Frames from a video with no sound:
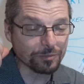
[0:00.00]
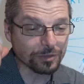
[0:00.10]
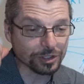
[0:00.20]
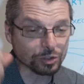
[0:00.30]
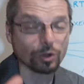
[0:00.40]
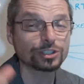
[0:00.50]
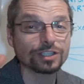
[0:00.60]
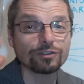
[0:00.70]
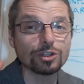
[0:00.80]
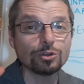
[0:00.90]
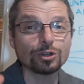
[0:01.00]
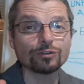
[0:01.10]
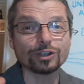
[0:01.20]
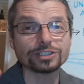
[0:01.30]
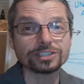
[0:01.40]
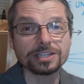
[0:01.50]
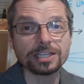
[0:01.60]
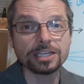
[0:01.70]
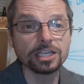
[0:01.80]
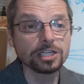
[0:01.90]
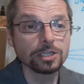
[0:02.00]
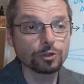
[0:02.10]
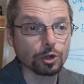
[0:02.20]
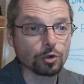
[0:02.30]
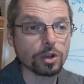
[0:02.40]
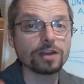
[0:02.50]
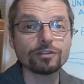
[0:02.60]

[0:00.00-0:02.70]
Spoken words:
The source of the universe, the creator